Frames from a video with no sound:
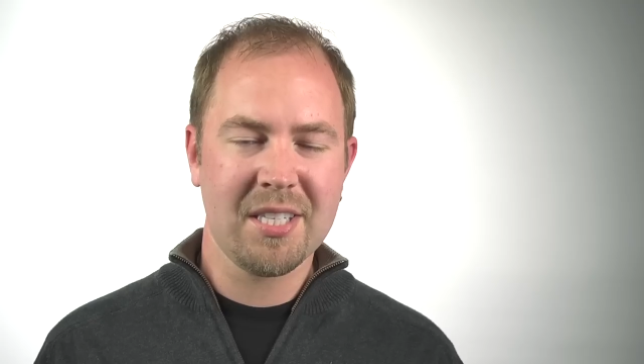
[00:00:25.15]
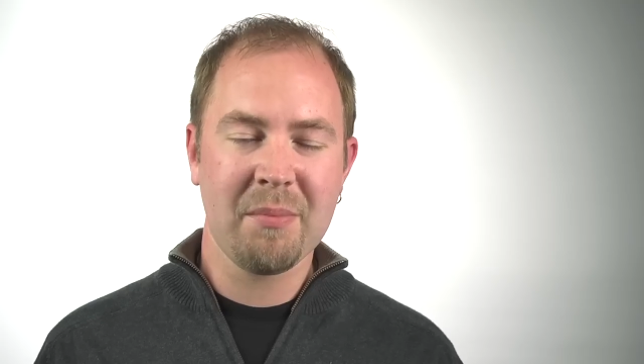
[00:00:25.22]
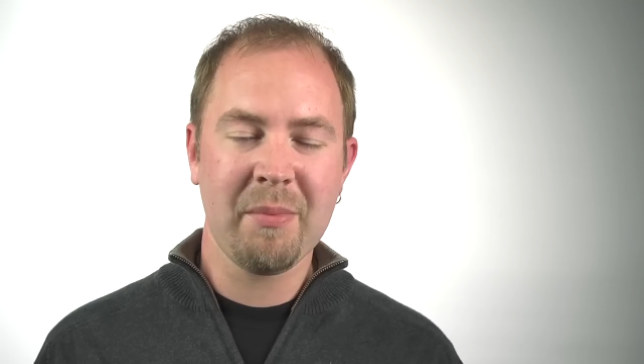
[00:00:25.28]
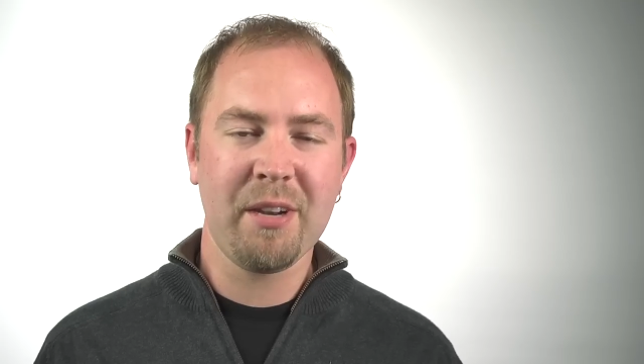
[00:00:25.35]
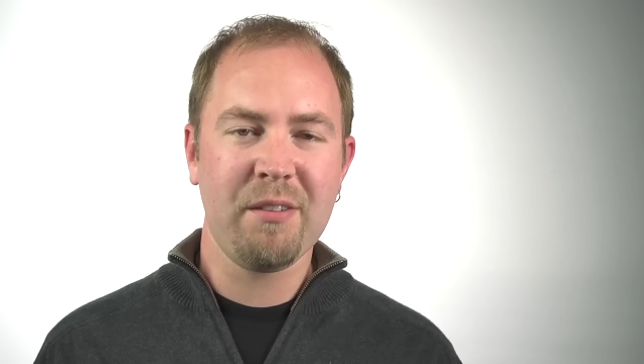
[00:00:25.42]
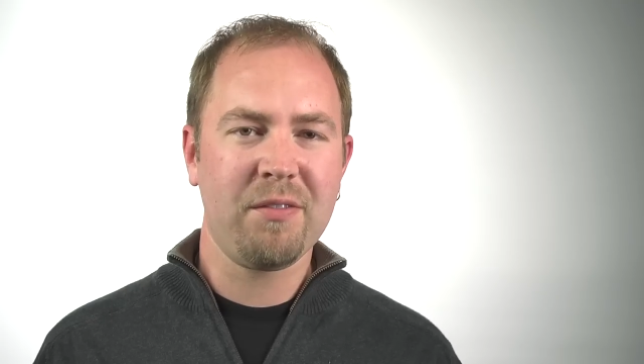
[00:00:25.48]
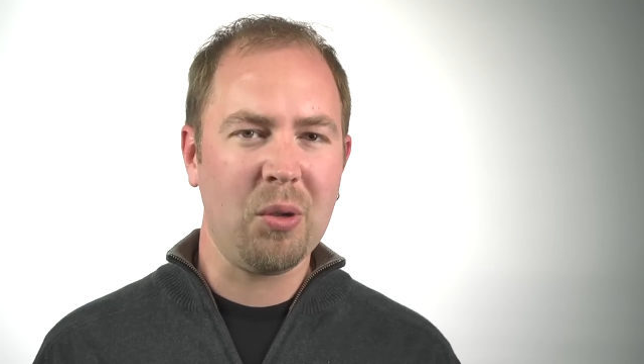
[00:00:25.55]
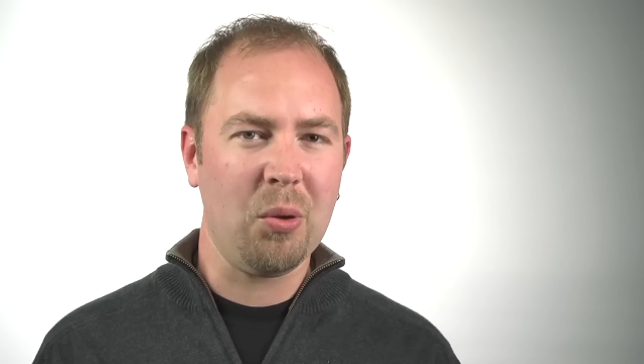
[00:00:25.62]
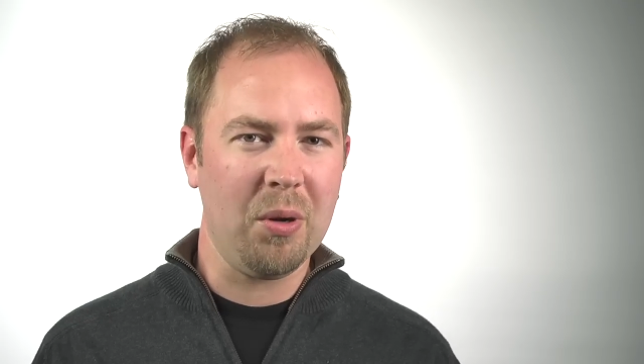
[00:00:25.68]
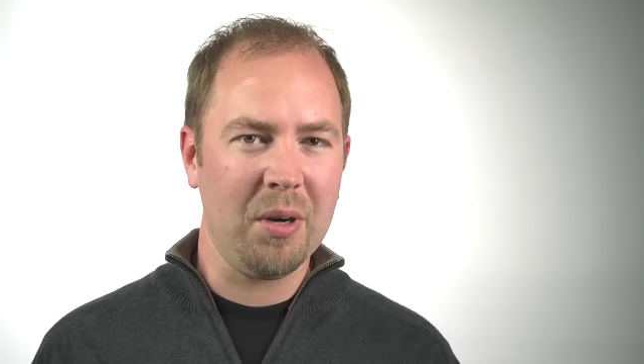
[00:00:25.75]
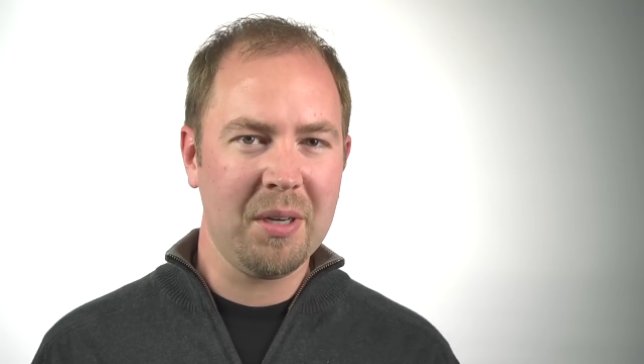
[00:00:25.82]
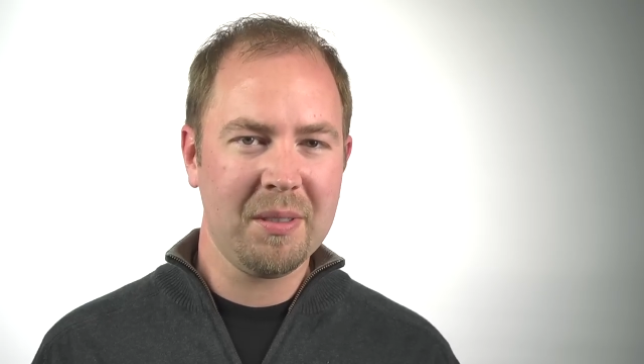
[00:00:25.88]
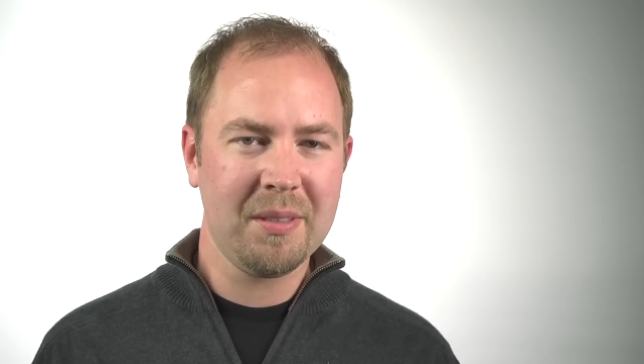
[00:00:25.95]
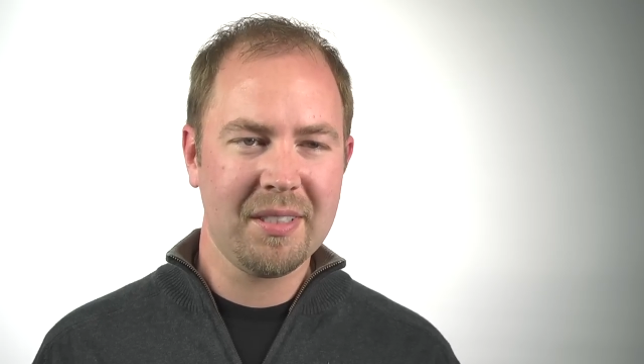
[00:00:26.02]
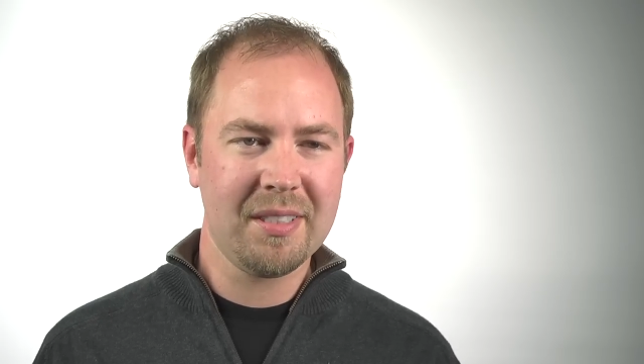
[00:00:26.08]
cement
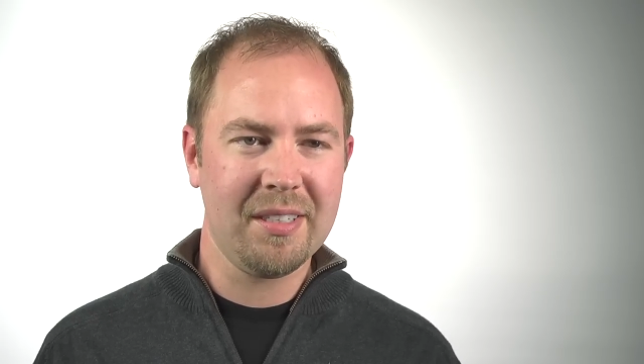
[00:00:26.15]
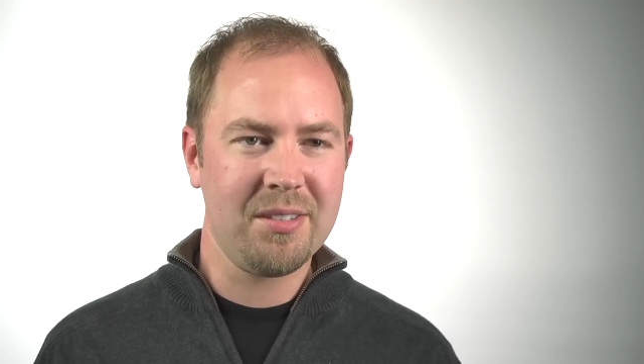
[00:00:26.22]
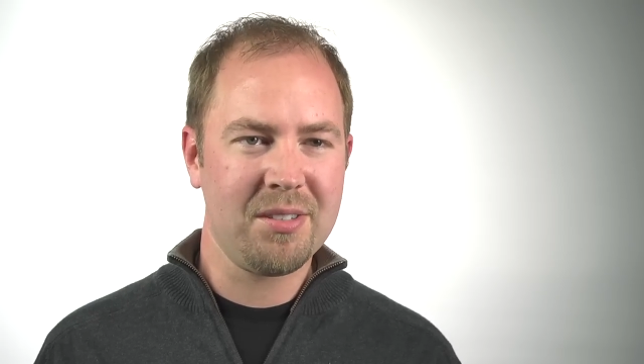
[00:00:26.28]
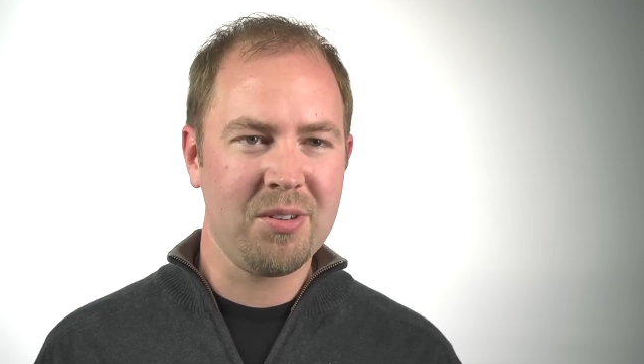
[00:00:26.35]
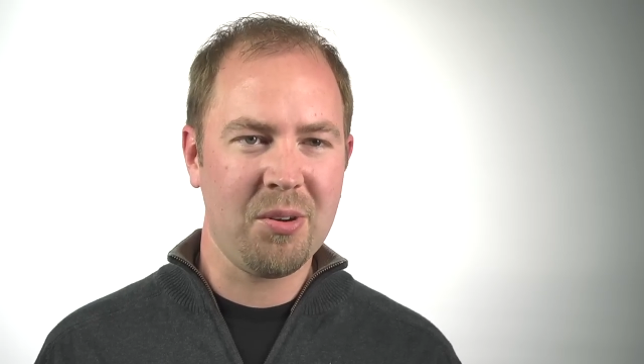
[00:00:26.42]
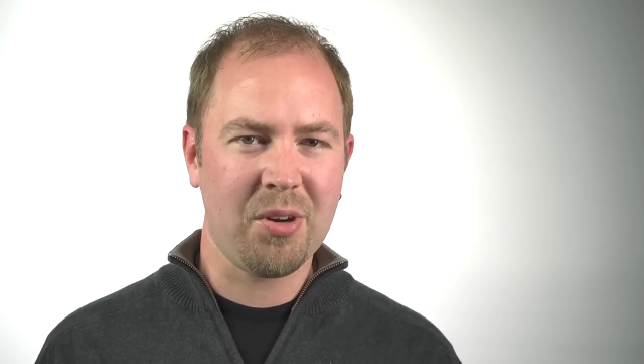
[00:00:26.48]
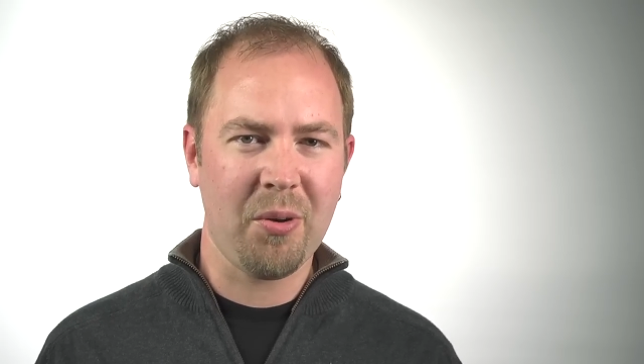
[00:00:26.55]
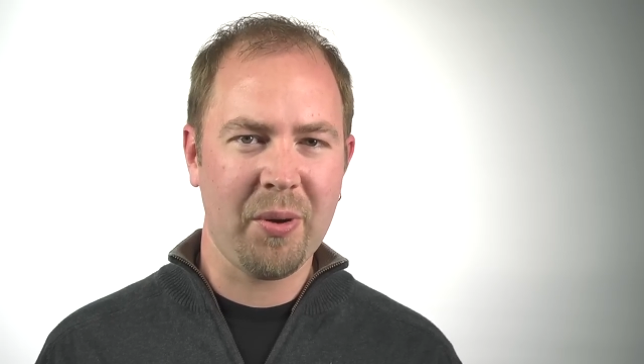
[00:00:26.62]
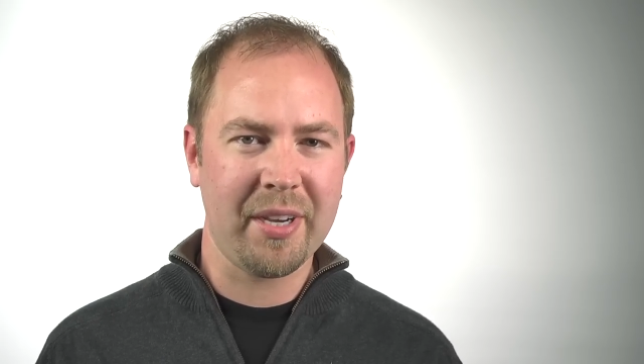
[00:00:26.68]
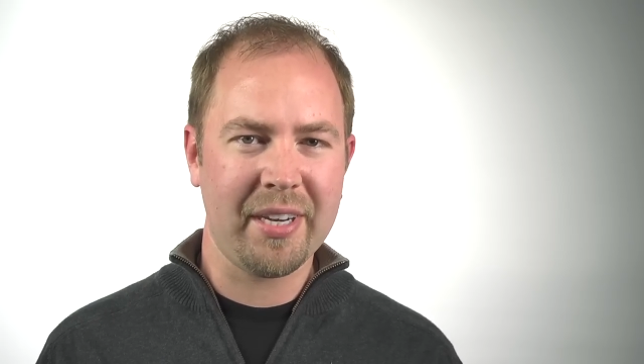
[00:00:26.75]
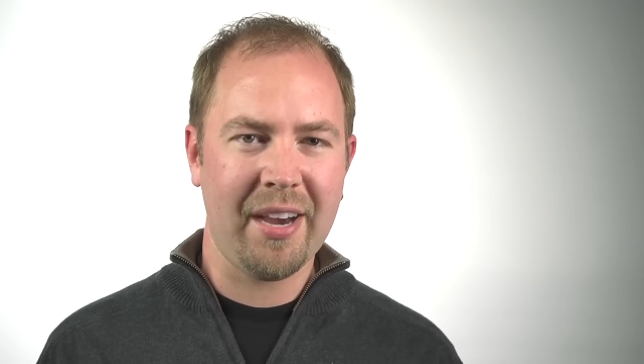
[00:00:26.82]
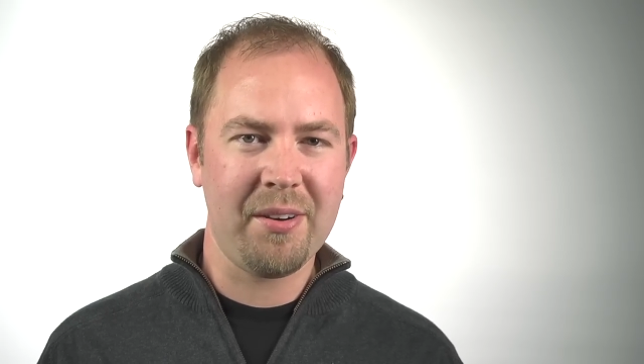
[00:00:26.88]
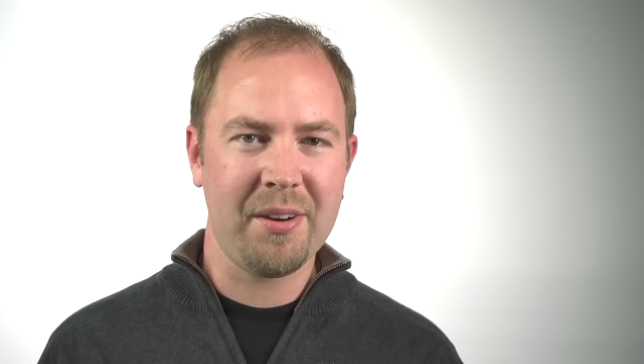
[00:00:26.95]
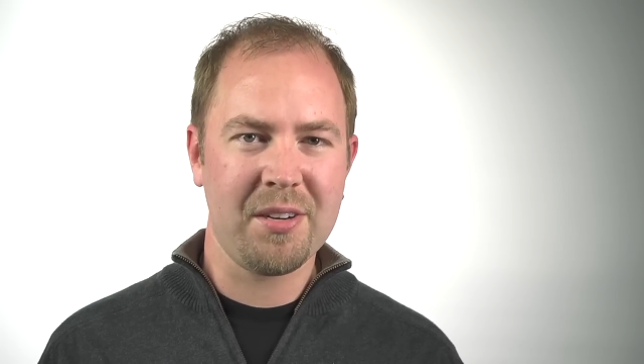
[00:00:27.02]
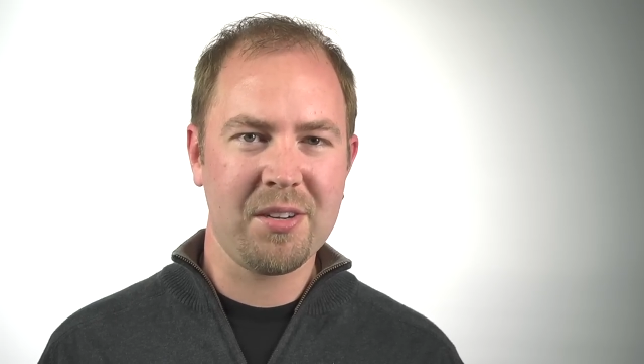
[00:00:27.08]
floor there's no going
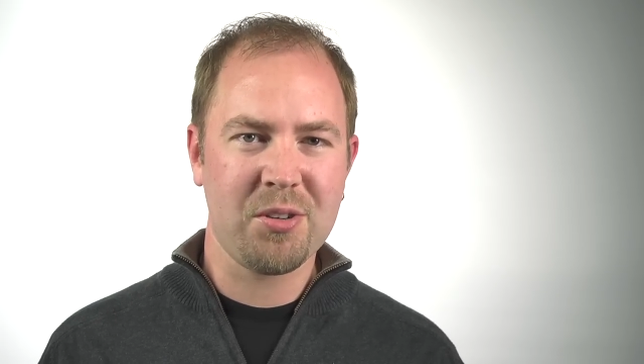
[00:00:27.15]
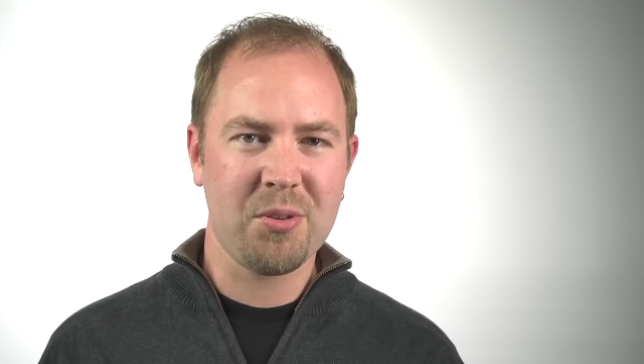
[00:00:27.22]
down into